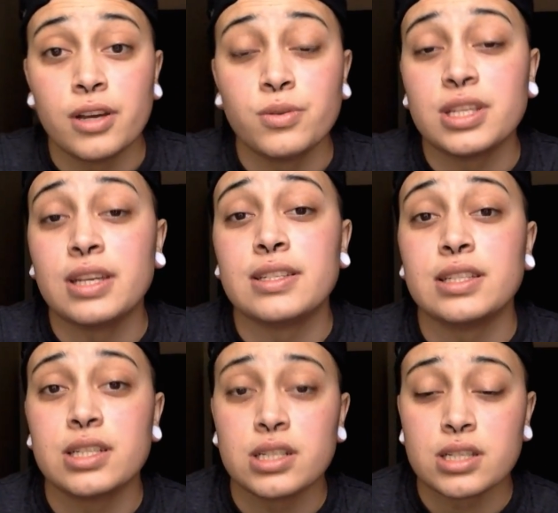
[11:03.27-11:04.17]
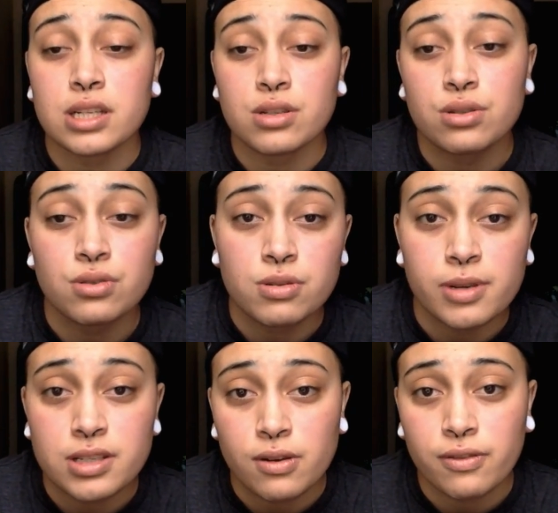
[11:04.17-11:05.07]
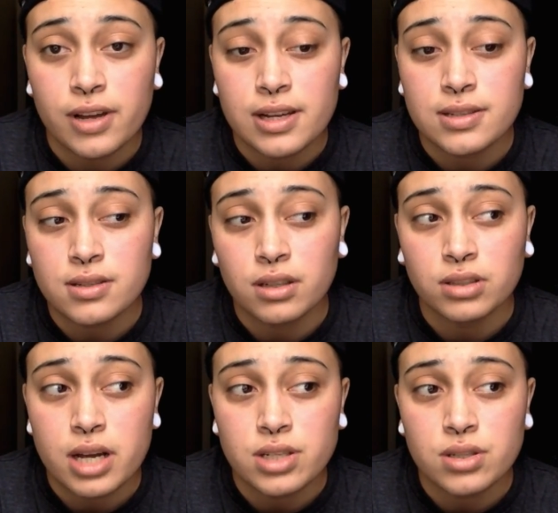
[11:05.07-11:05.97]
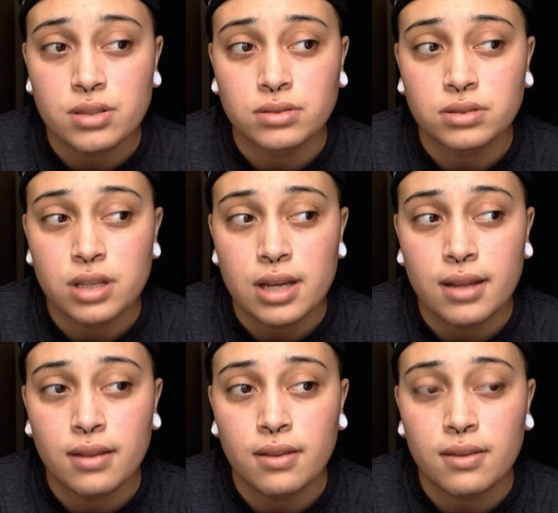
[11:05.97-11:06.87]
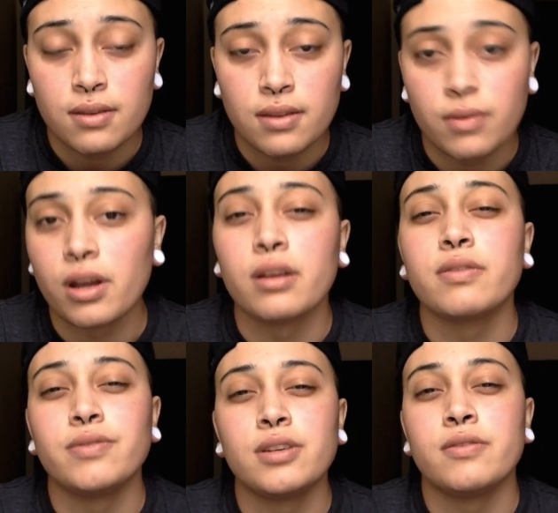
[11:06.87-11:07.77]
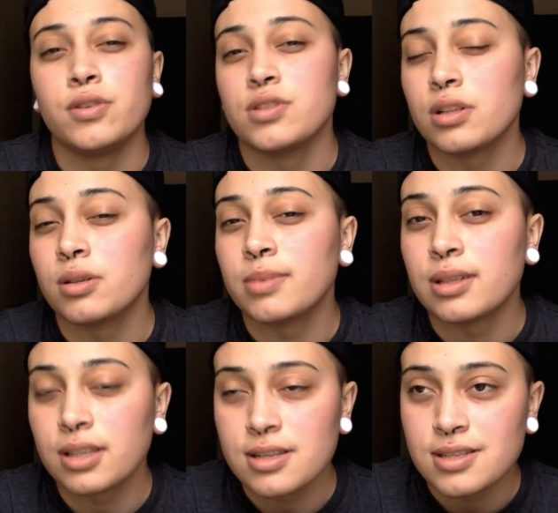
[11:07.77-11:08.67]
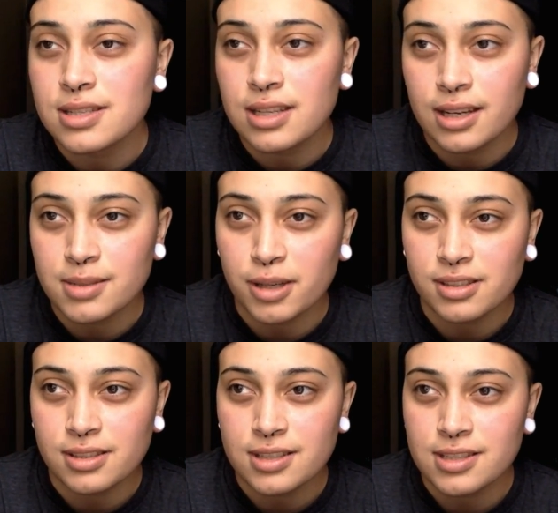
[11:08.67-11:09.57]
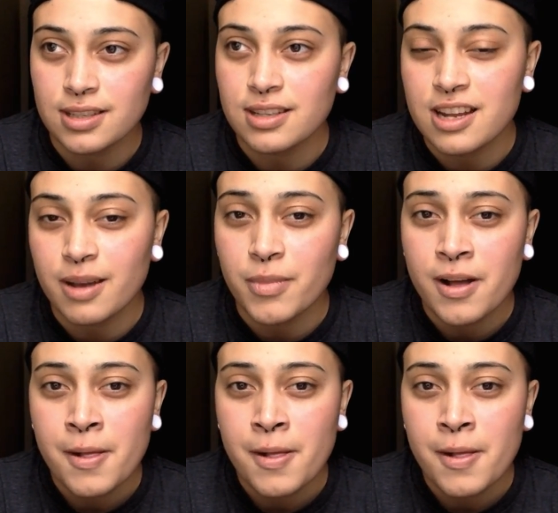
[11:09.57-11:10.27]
it was easy to just introduce myself as Elijah, and they were kind of confused a little bit because they expected to see the name